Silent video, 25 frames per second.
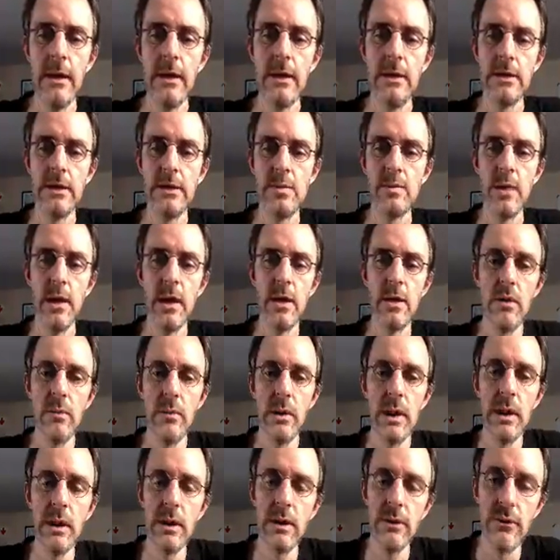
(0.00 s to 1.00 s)
Just bear in
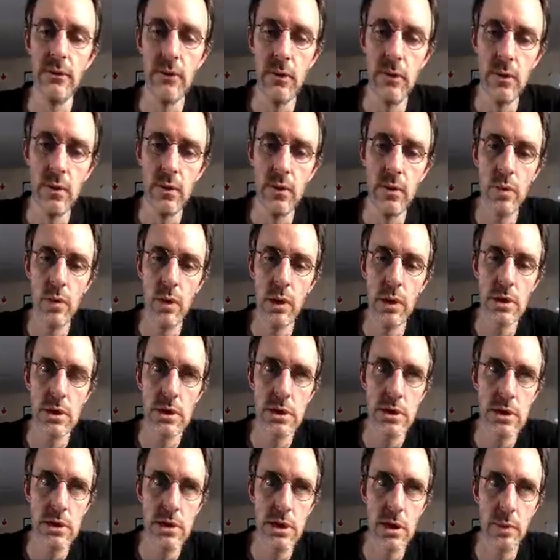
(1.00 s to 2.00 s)
mind, if you
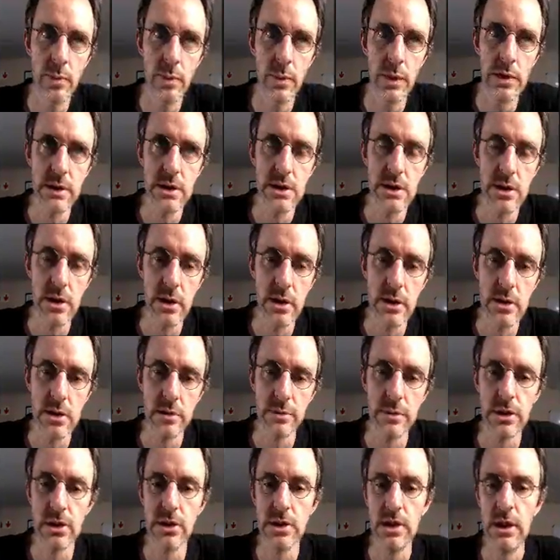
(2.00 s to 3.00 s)
stop and start your
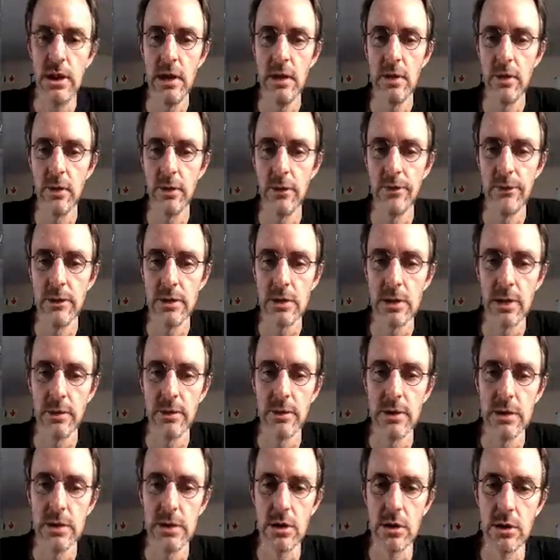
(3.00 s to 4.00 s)
machine, or if you stop
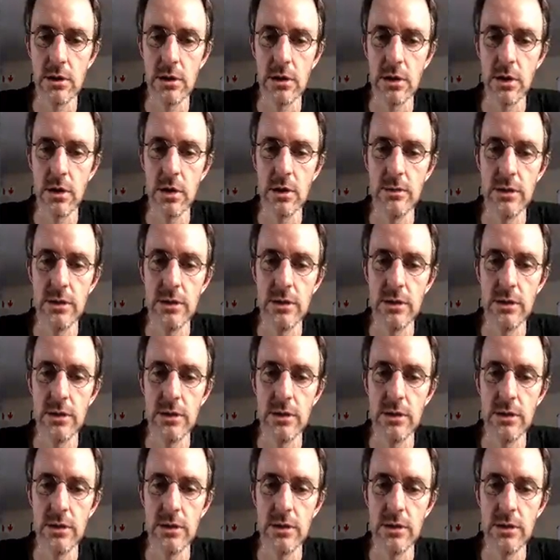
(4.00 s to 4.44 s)
and start Docker